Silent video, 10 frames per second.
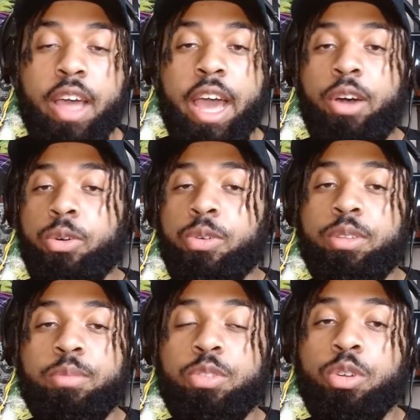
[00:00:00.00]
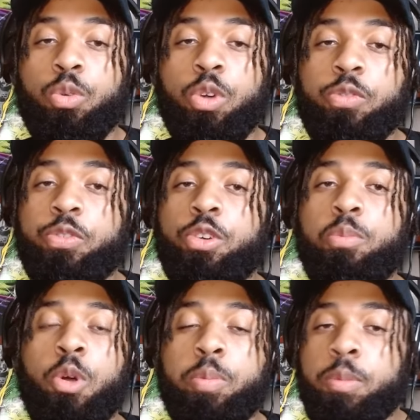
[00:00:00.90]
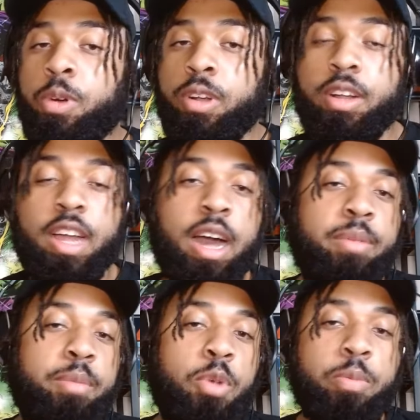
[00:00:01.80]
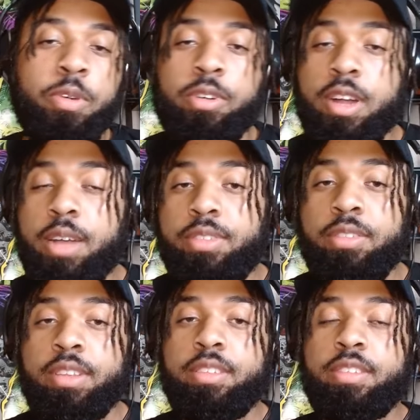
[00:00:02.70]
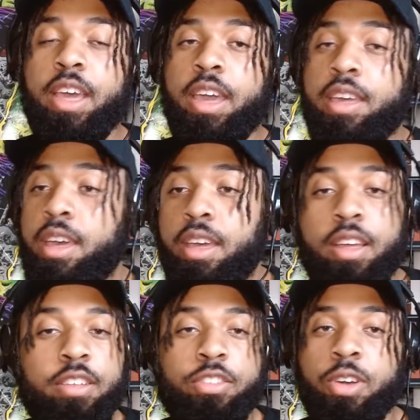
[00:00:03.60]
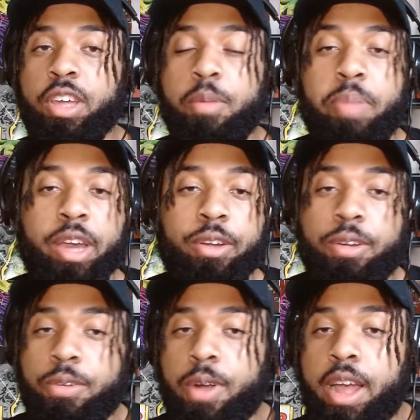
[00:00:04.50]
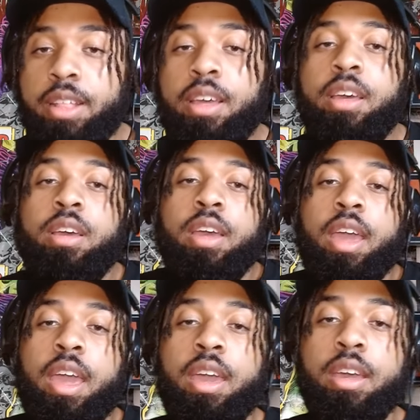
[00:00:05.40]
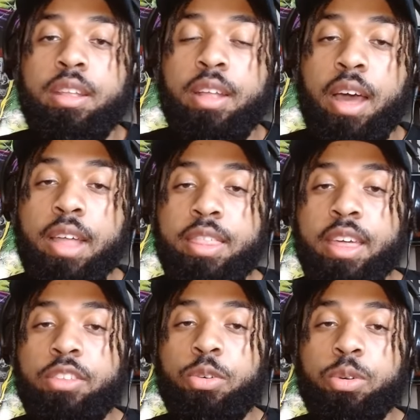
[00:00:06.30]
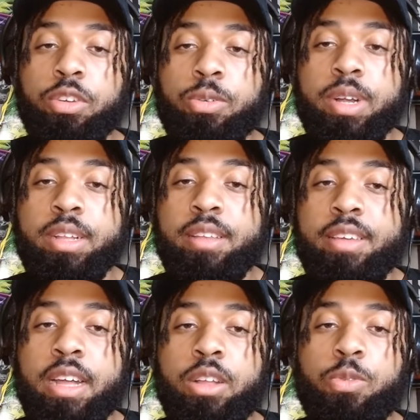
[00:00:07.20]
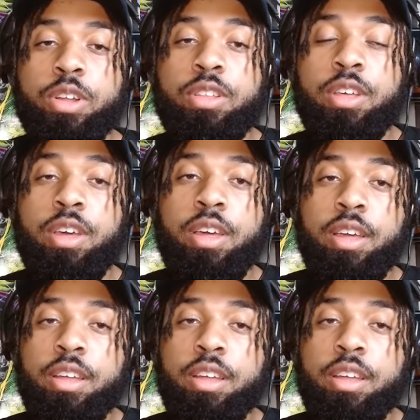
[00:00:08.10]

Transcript: how the algorithm's going to work for you. More people are going to comment, more people are going to have something to say. It's going to get bigger, right? And right. I think to a degree, that's kind of what